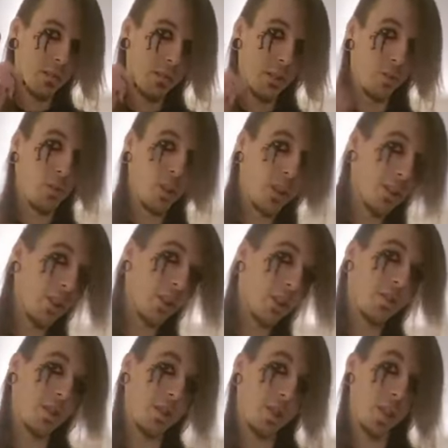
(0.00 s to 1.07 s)
if you judge
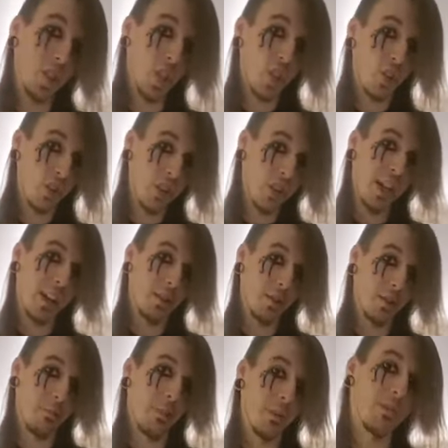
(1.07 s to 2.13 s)
us, you're the
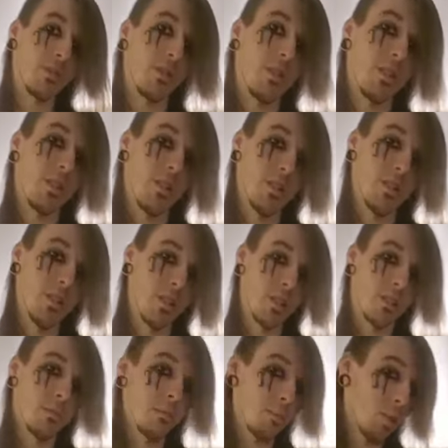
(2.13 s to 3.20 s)
actual monster.
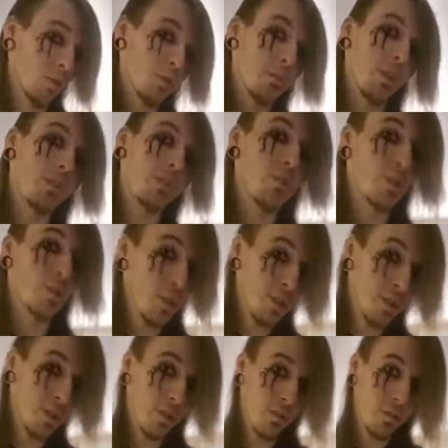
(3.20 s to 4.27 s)
Most monsters wear
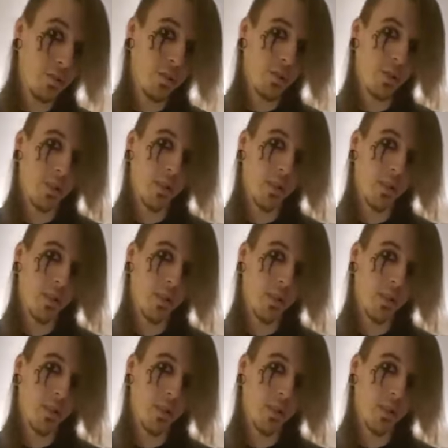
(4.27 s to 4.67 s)
suits